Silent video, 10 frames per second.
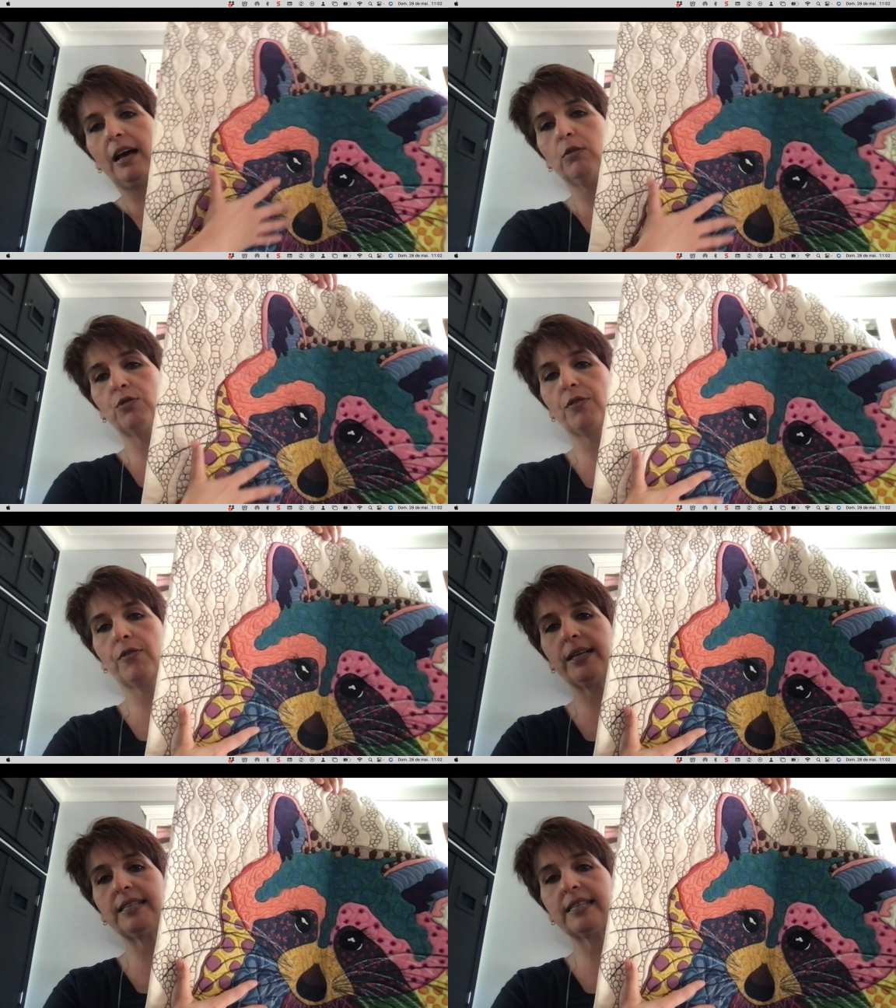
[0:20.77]
How to
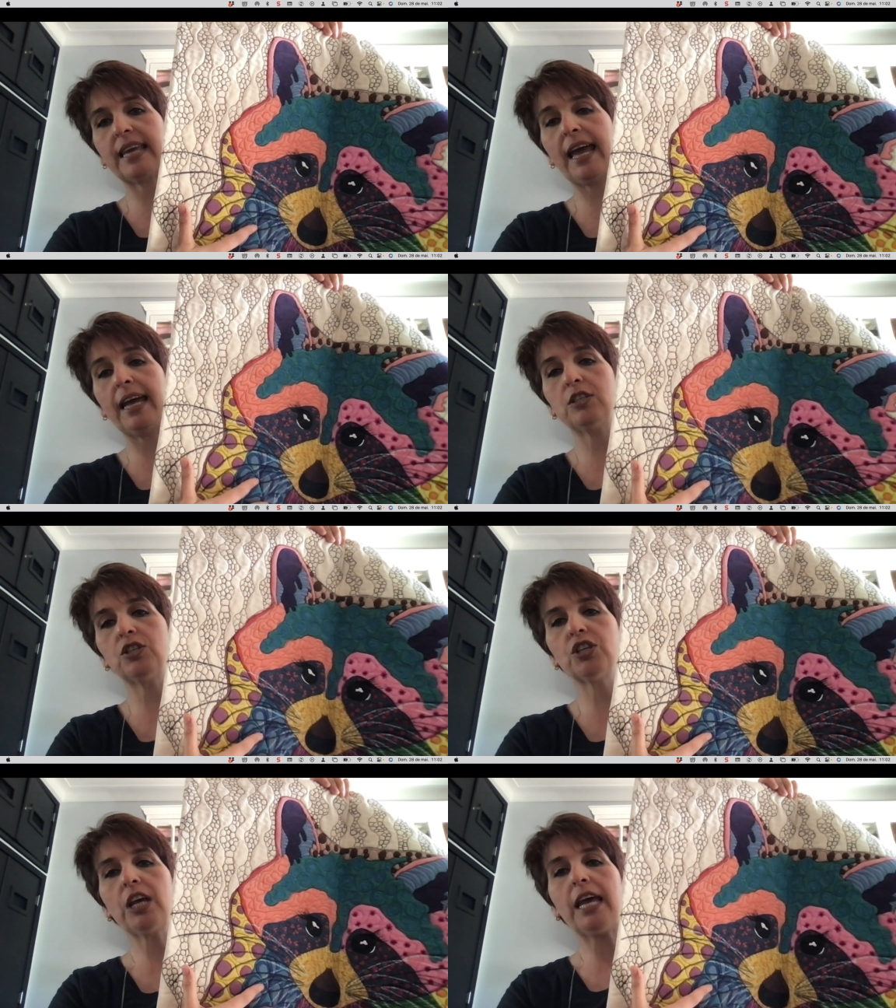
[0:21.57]
thread
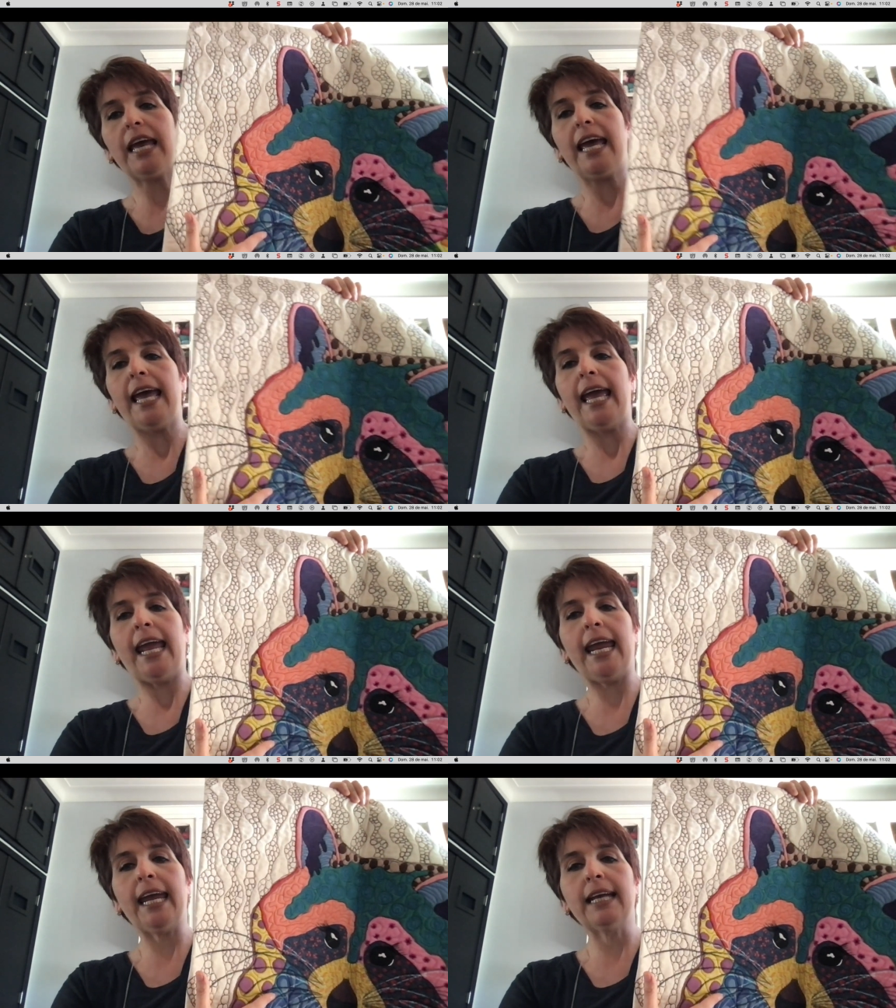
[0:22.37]
sketch.
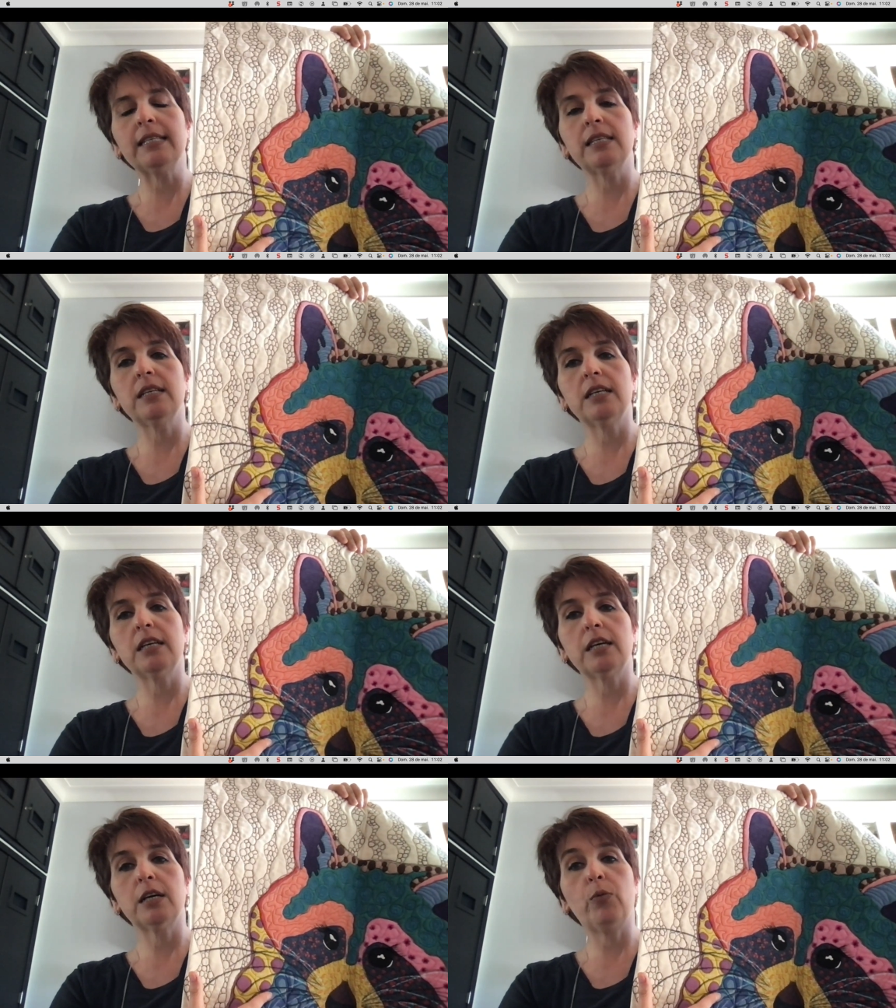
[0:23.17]
And
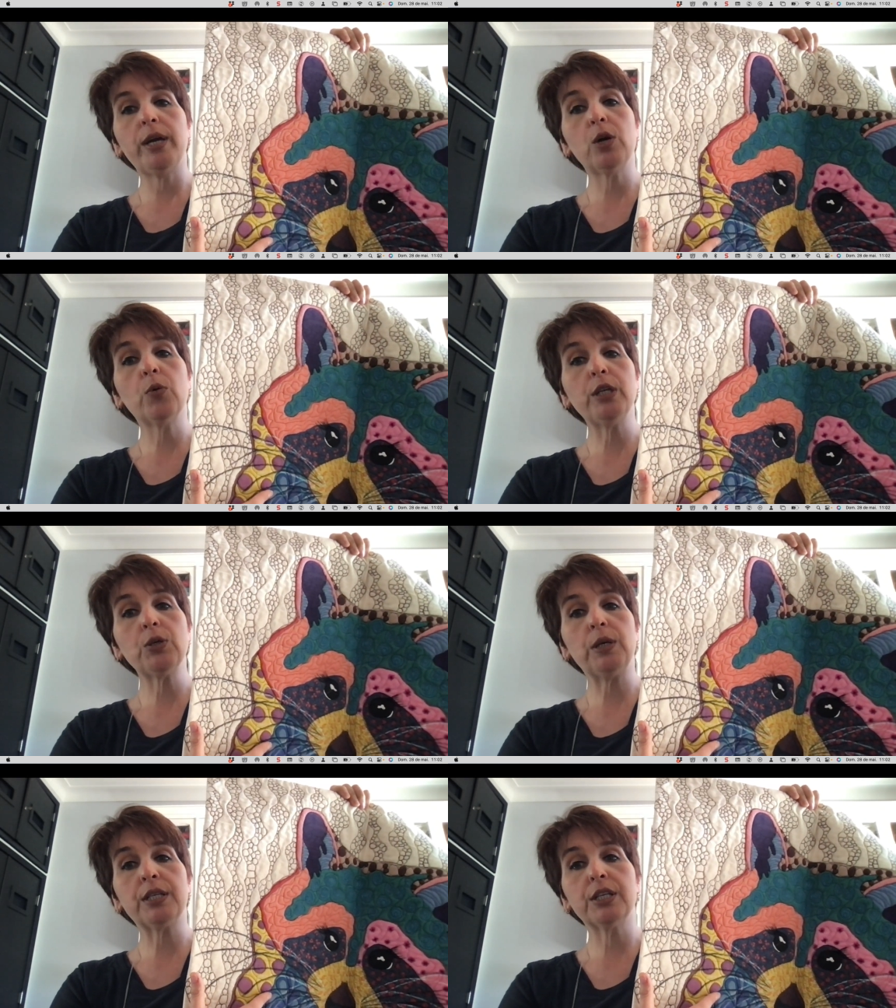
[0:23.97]
we are
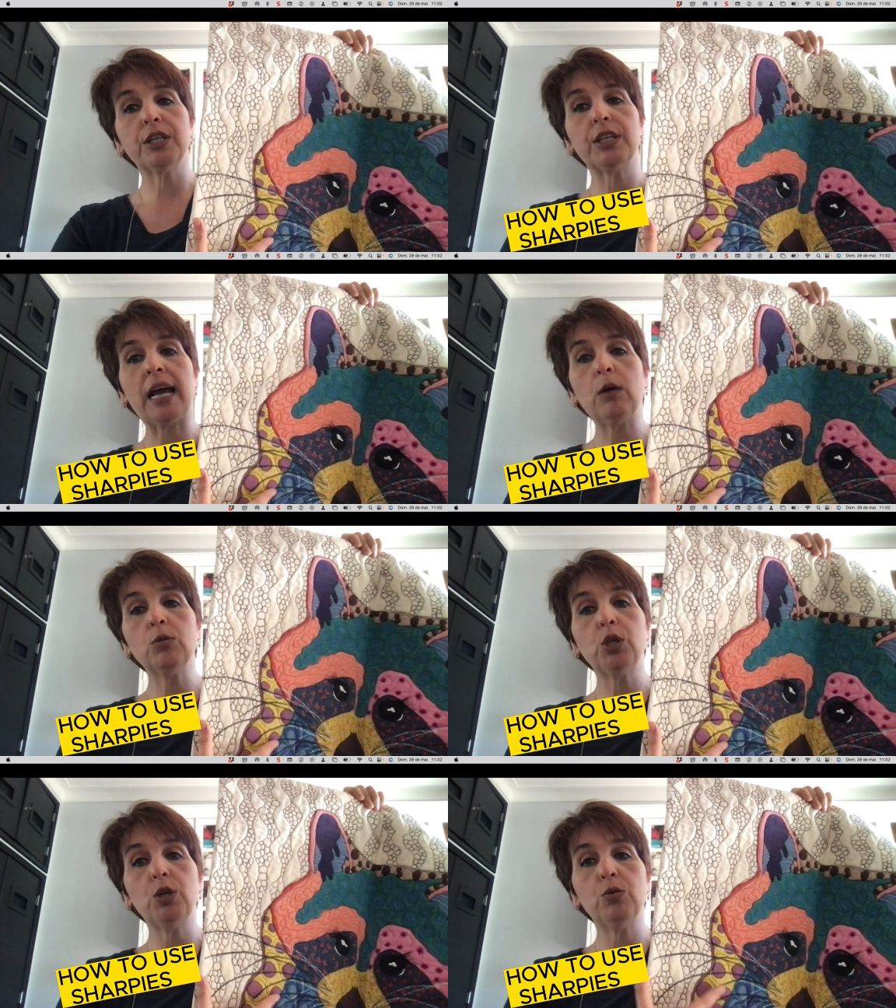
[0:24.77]
going to learn
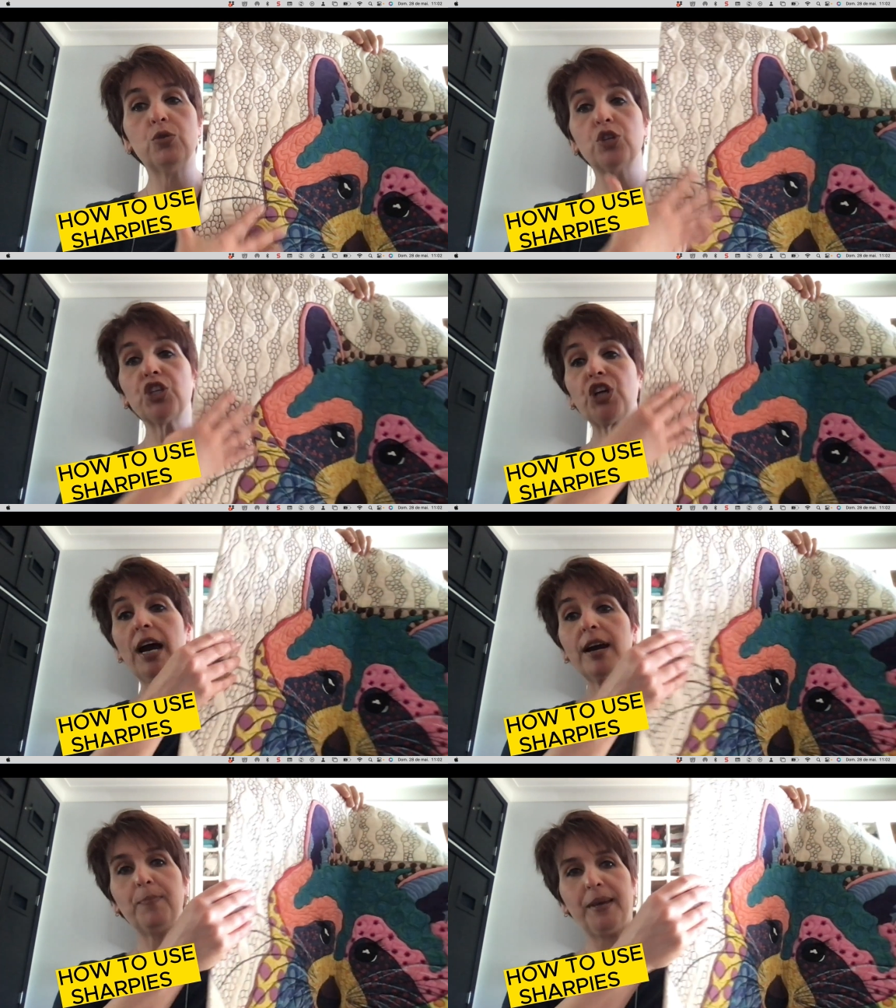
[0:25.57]
how to use
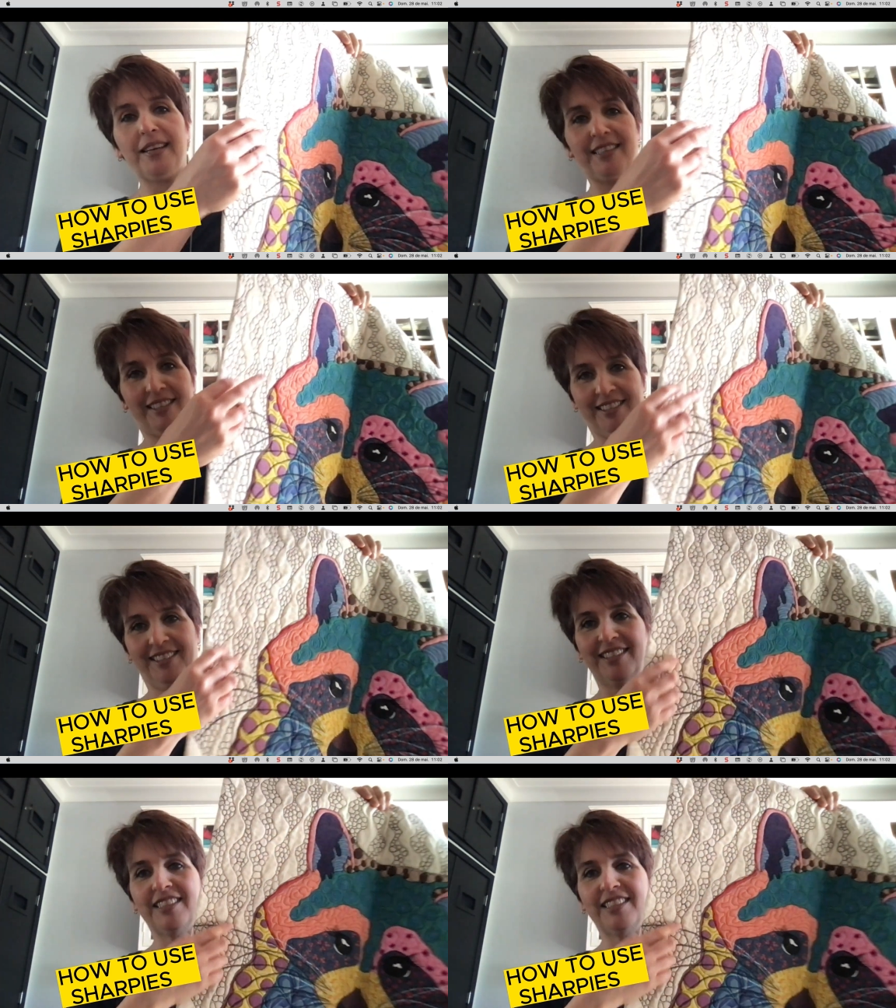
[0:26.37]
sharpies.